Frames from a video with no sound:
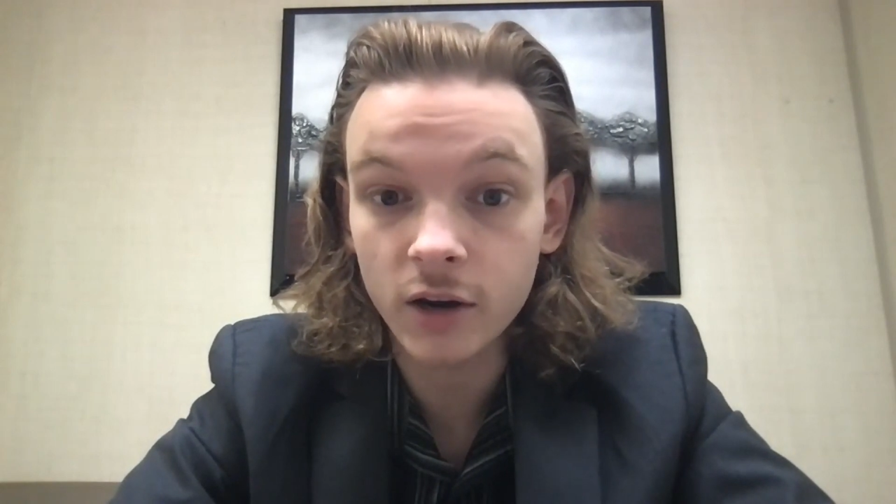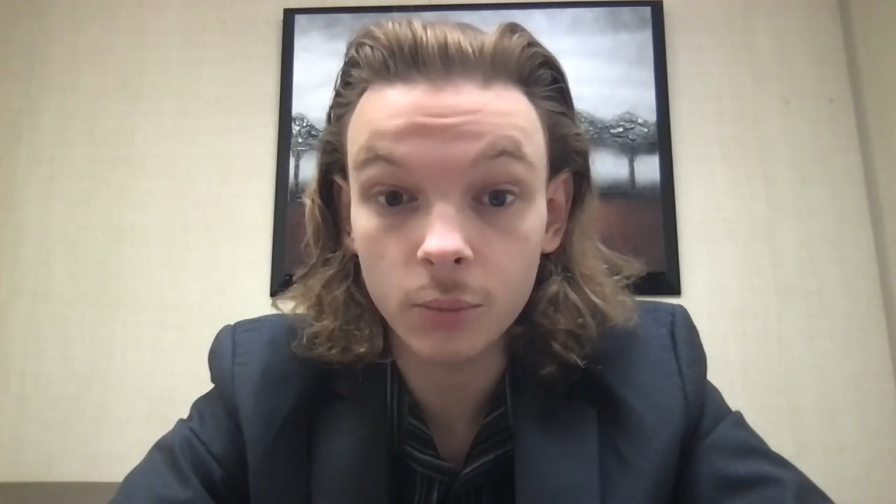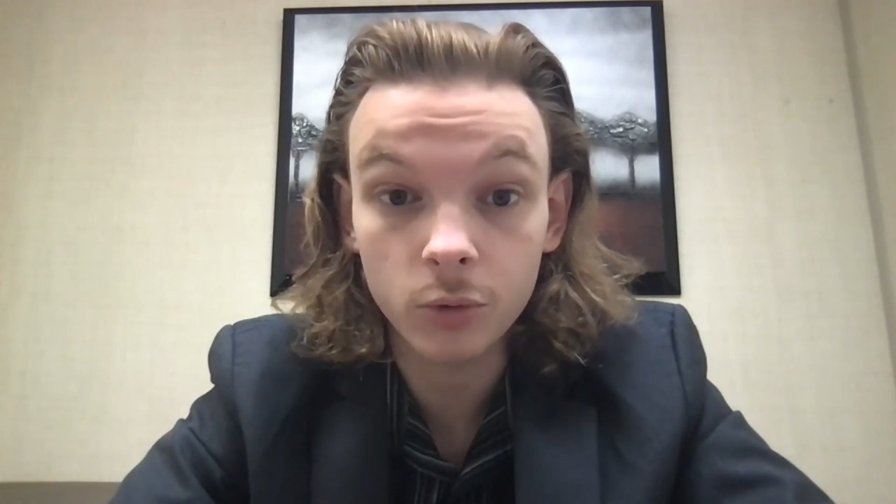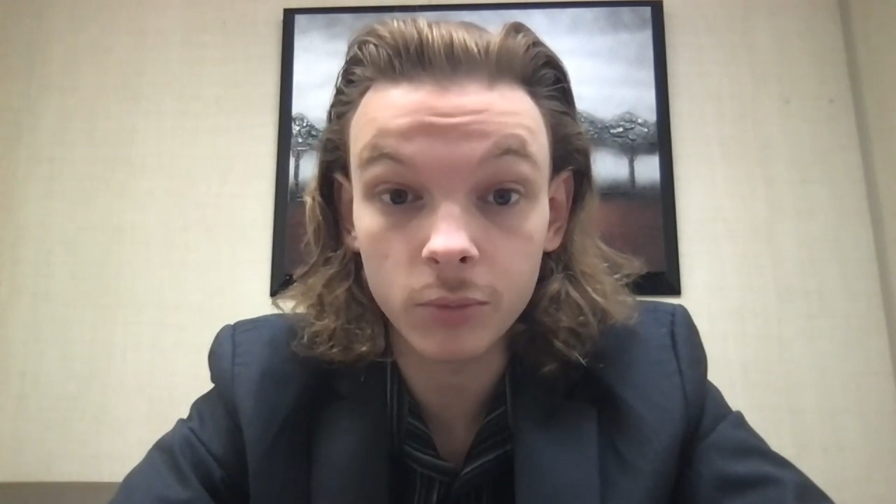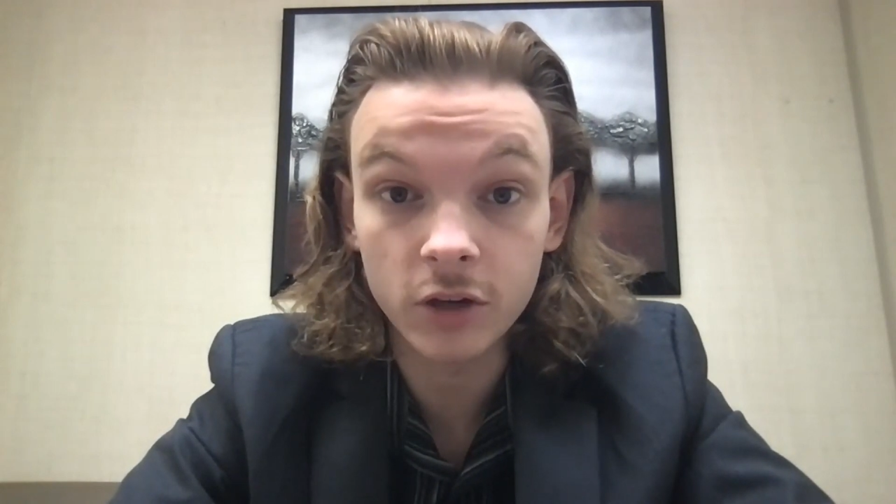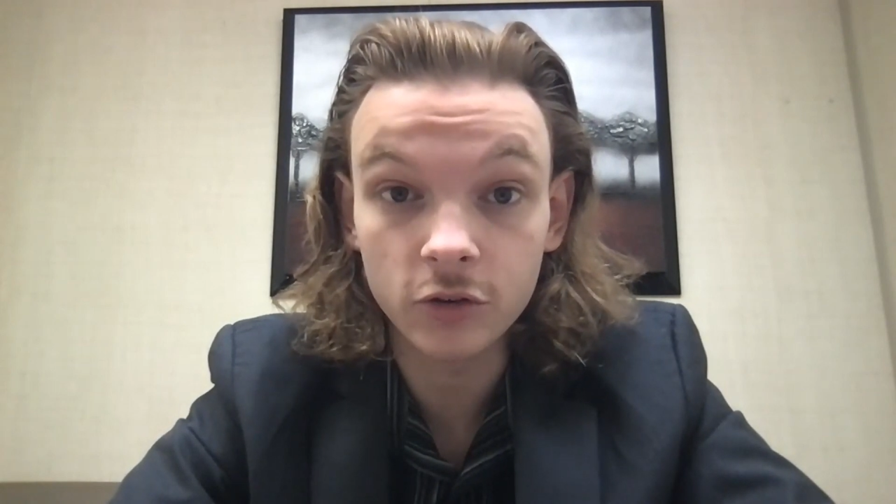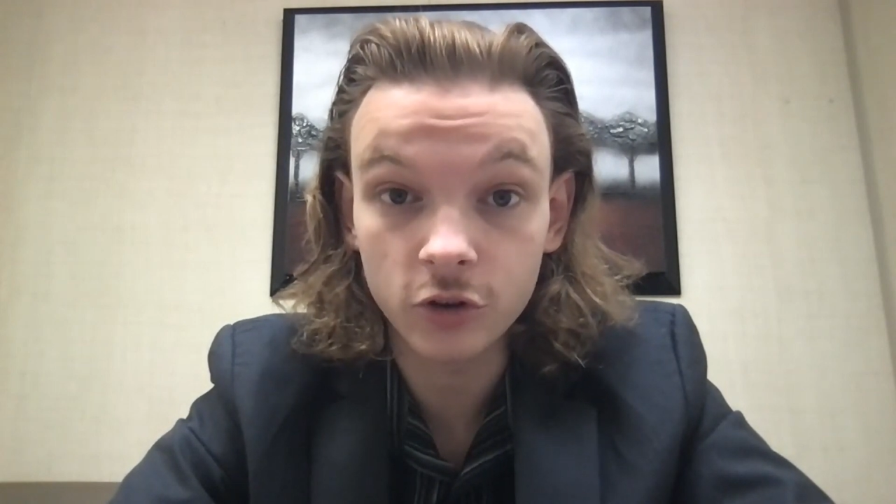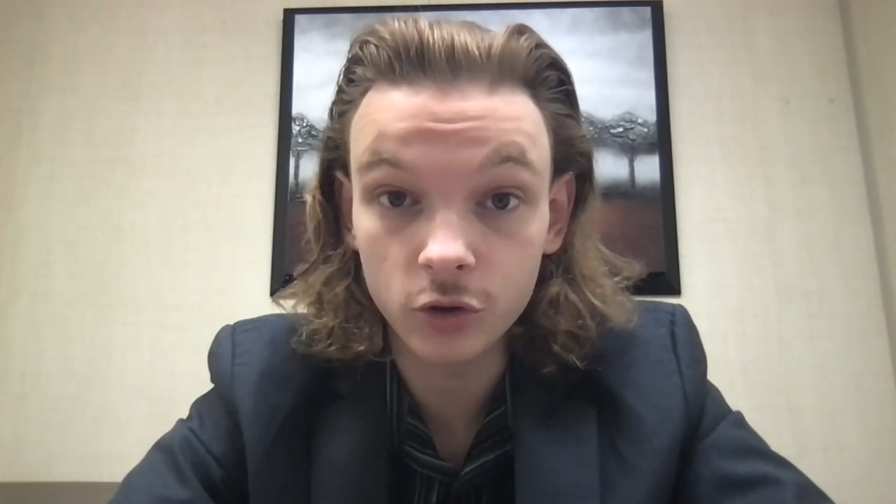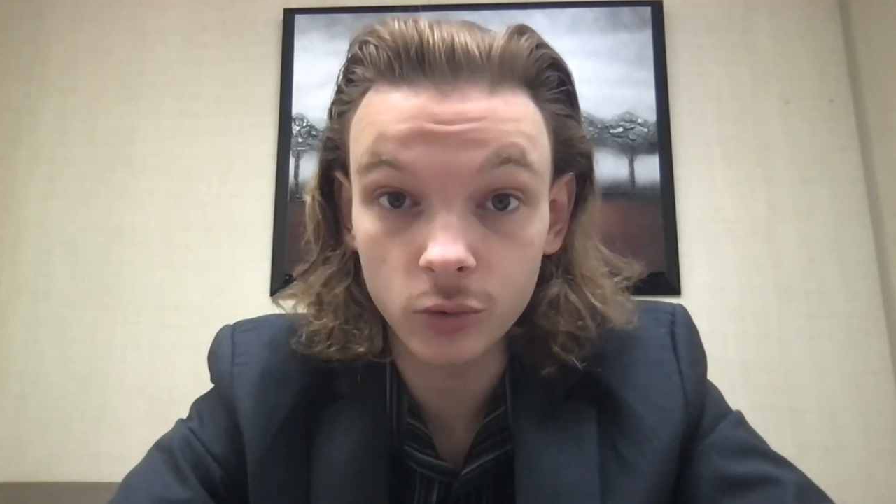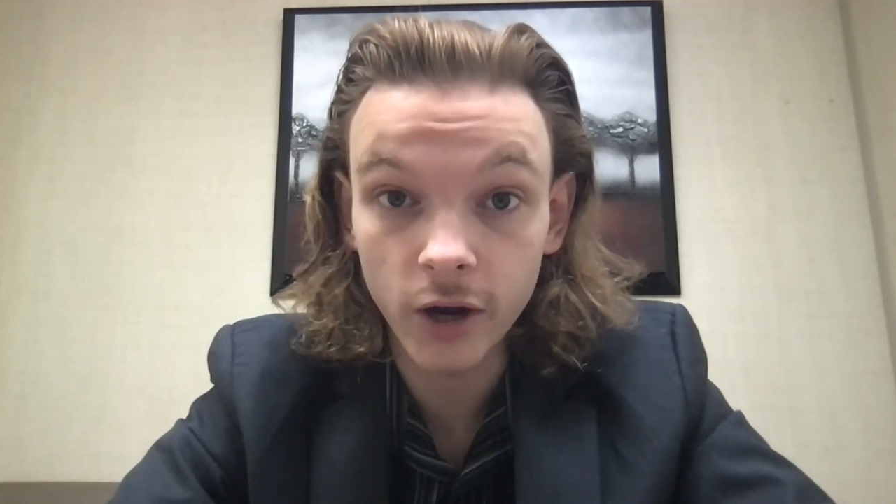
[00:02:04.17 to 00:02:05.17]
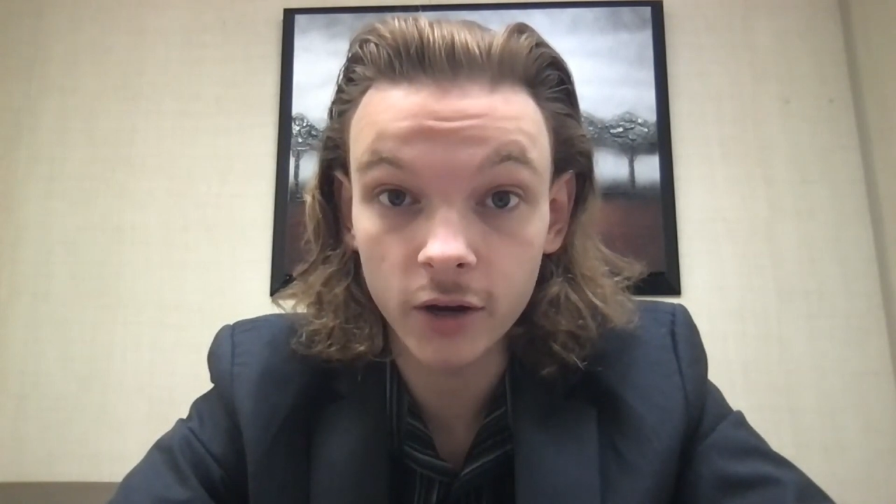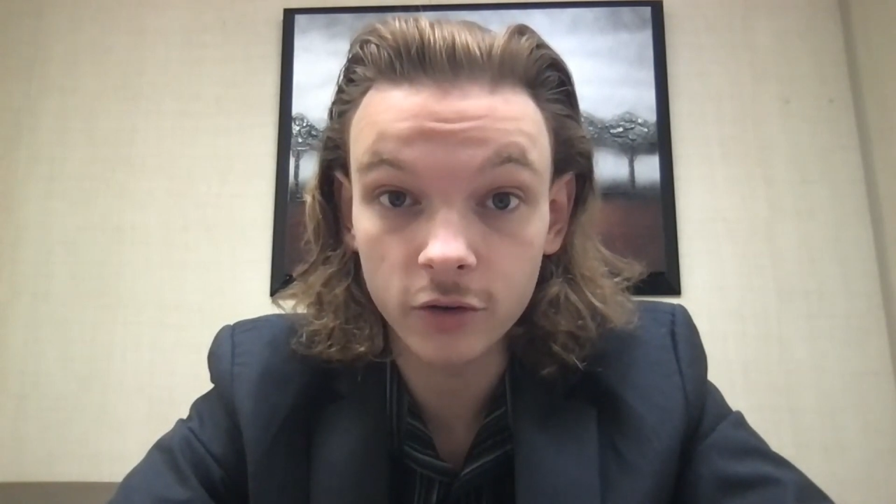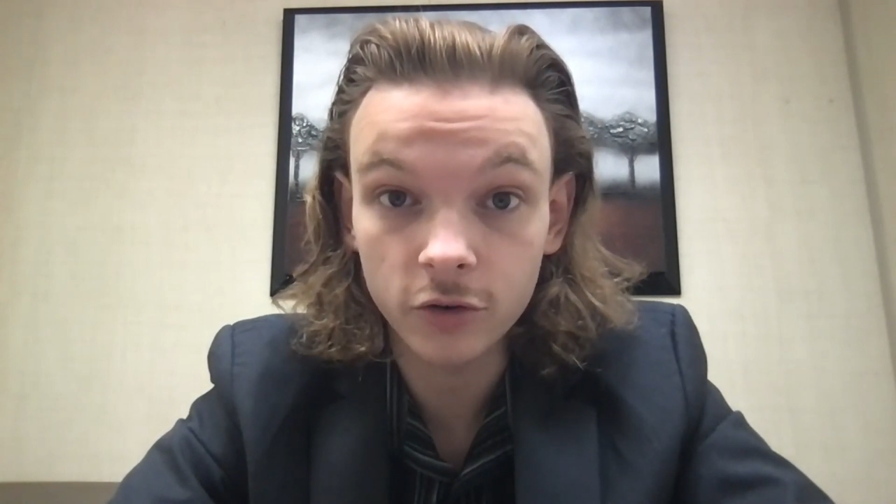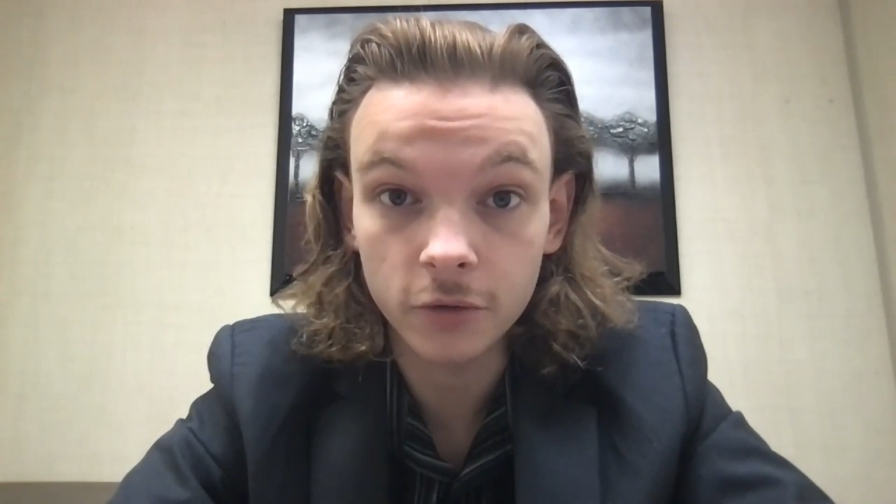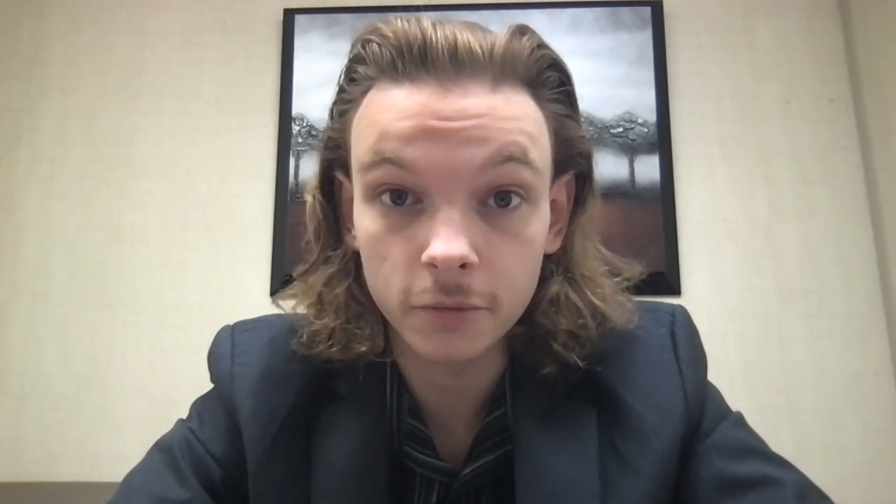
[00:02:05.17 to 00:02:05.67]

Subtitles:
number means to you guys?